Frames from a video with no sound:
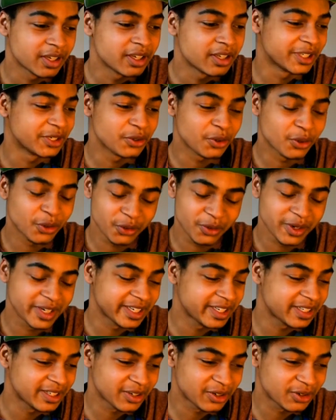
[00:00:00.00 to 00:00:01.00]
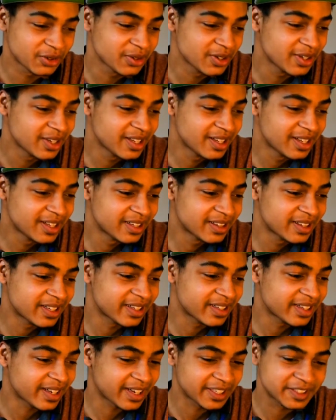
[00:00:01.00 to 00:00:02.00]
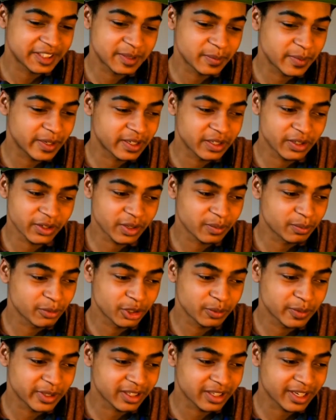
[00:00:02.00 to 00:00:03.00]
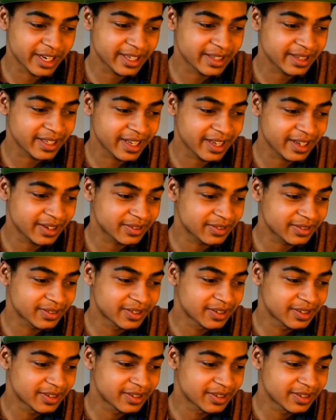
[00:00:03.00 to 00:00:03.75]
You already know that there has to be another moment like that.